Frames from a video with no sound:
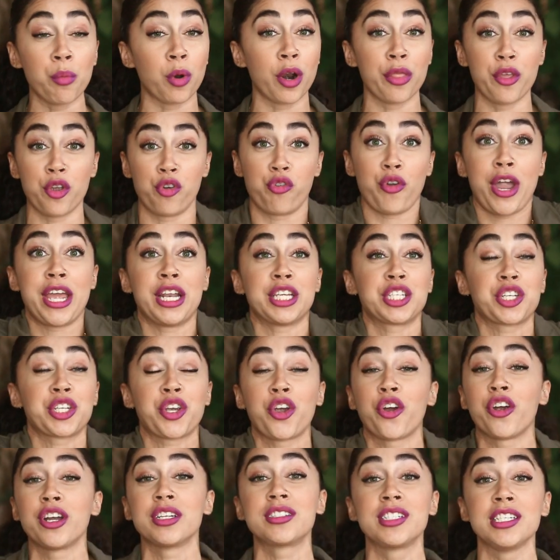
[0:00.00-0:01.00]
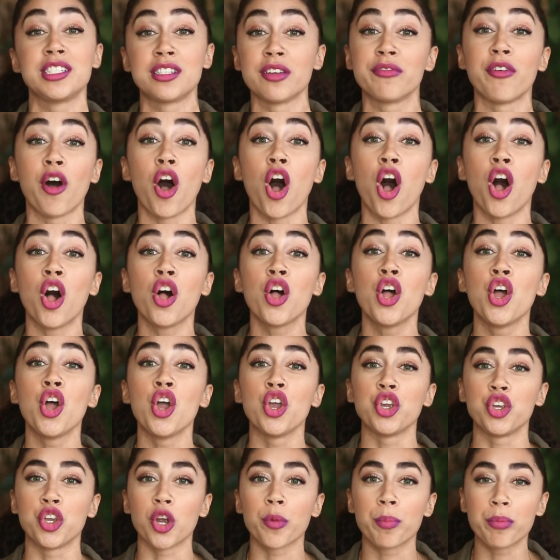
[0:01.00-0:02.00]
one of the greatest currencies of all,
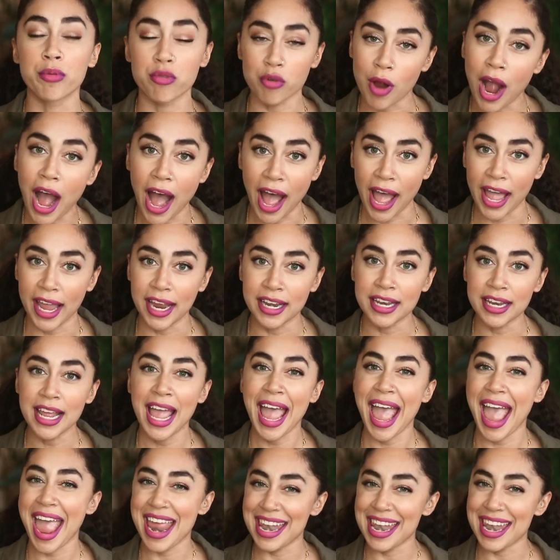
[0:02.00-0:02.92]
your pride.